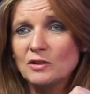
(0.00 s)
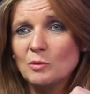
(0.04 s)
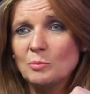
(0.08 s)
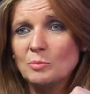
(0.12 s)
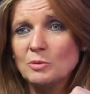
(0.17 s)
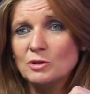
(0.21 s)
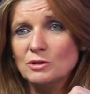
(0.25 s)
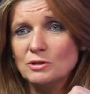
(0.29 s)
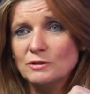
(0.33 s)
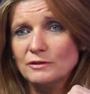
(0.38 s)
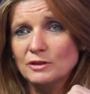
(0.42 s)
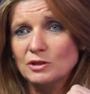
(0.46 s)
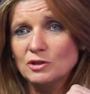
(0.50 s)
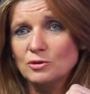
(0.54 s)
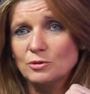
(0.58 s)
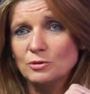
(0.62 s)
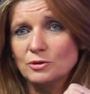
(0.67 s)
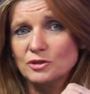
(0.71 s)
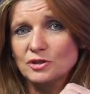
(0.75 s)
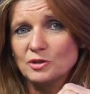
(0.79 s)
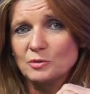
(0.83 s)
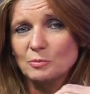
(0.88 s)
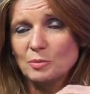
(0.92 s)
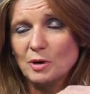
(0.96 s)
And there's a beautiful
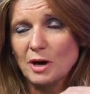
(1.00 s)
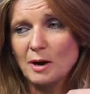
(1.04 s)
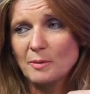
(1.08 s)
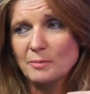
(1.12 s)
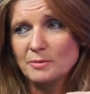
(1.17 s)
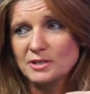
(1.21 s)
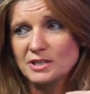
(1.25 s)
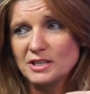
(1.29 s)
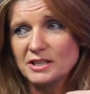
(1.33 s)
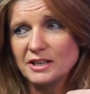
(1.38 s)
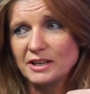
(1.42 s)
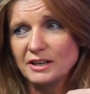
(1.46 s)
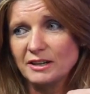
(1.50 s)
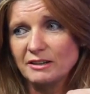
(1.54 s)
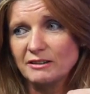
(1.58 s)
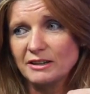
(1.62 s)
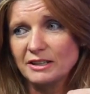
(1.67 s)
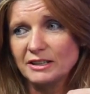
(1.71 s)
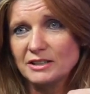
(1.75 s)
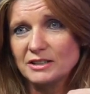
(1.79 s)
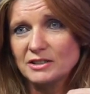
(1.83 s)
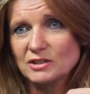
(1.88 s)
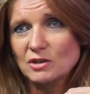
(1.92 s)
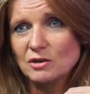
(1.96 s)
Georgian property
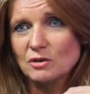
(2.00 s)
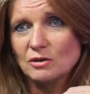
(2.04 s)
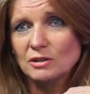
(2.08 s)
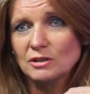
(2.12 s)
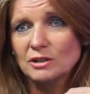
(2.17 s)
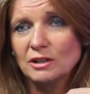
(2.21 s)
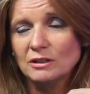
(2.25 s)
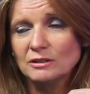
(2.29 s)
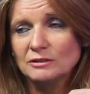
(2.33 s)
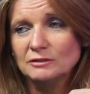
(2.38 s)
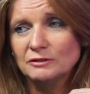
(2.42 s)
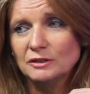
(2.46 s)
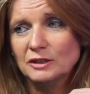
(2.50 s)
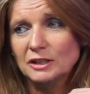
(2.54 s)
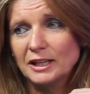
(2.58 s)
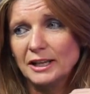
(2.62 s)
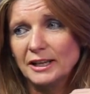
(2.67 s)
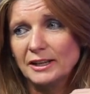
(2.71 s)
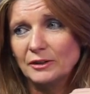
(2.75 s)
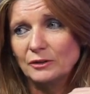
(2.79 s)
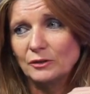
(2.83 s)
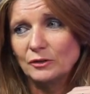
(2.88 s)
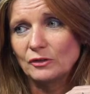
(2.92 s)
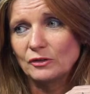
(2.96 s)
there, and it's called
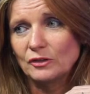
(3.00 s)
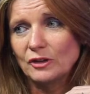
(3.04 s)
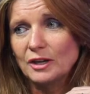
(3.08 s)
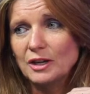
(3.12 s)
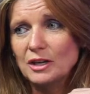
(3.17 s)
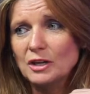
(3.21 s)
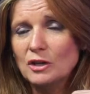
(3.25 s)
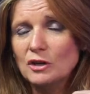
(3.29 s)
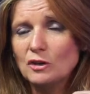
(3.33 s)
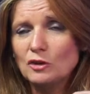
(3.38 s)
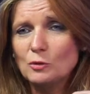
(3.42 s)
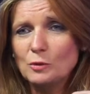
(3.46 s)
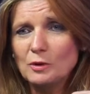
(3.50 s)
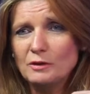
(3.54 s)
Longueville House.